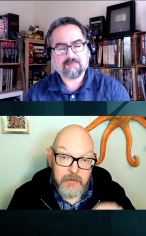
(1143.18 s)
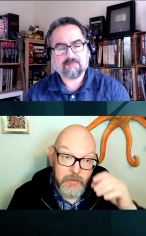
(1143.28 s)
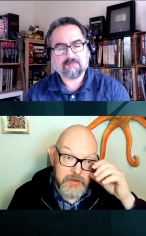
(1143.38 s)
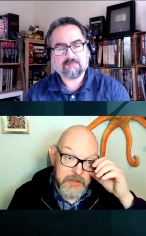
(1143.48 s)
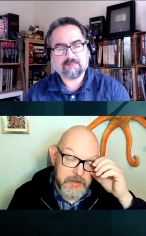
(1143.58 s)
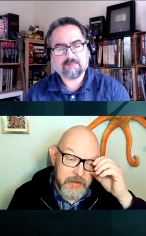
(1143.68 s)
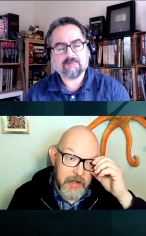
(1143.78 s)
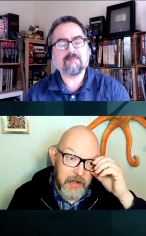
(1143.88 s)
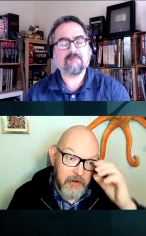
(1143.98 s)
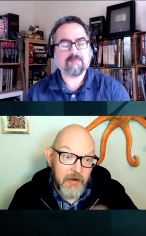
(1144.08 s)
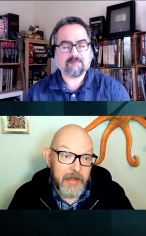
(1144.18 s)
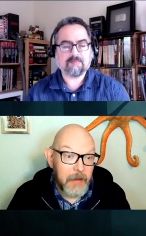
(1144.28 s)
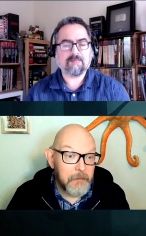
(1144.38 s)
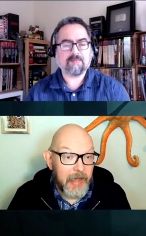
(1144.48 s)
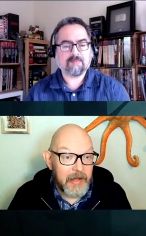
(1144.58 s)
Speaker 1: which is a great
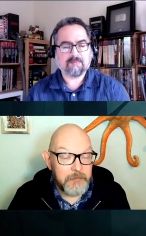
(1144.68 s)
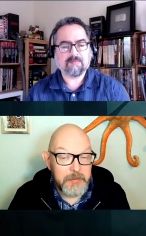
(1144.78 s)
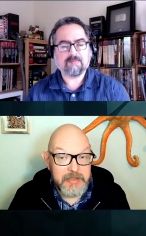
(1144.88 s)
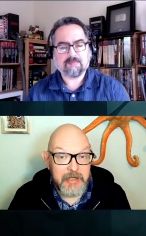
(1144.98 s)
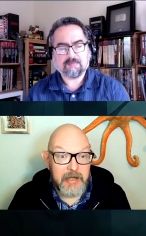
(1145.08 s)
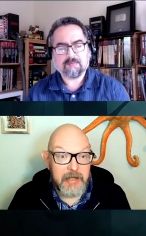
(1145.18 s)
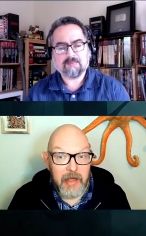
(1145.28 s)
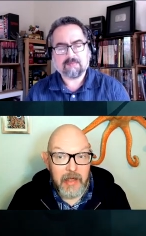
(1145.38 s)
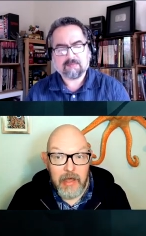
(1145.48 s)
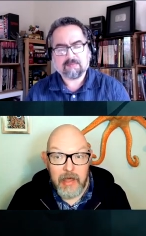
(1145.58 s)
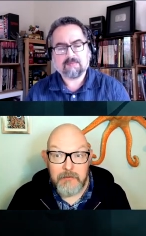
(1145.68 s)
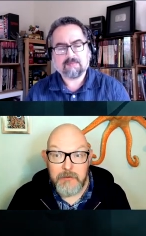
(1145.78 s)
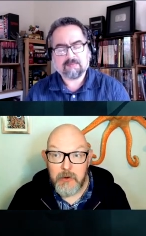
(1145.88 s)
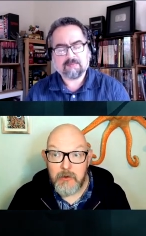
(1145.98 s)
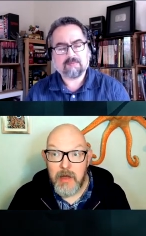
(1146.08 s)
campaign, particularly if
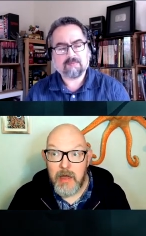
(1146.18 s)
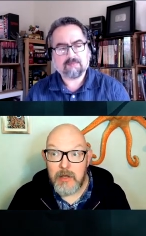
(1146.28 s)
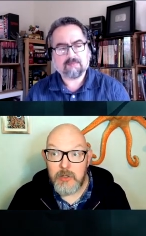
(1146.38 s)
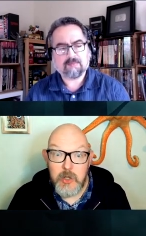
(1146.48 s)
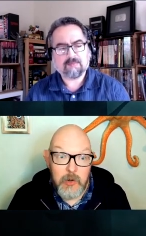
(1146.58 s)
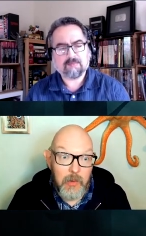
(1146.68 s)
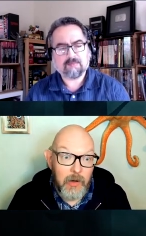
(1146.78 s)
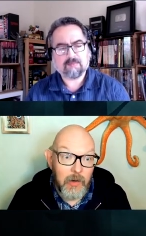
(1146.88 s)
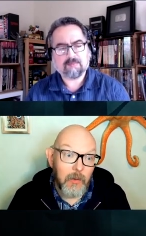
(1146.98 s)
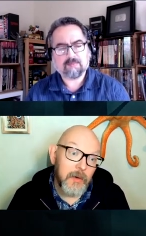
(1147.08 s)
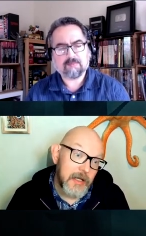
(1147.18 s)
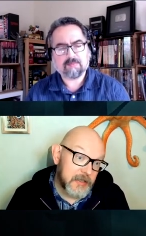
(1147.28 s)
you're a newer or less